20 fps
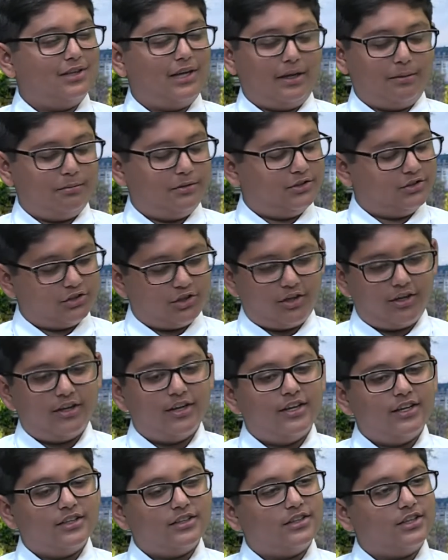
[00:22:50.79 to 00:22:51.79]

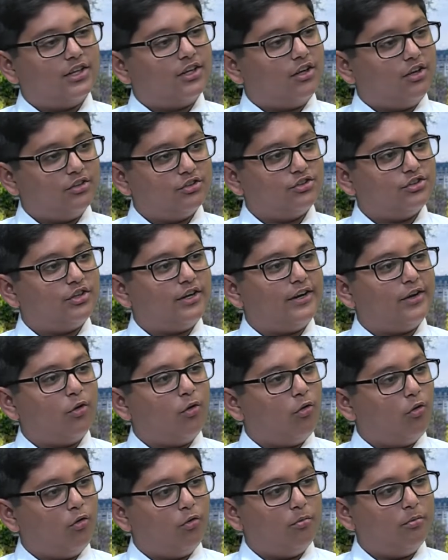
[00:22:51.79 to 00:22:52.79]
the culture at
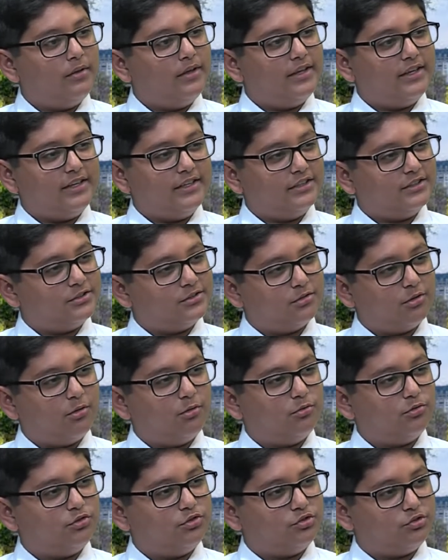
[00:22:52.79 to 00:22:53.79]
home is
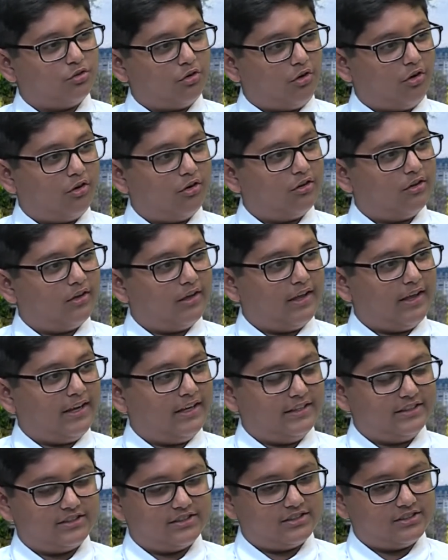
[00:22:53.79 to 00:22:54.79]
so strong, and
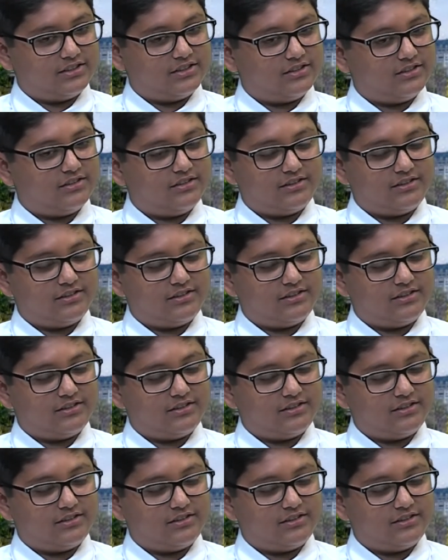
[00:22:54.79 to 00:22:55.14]
it's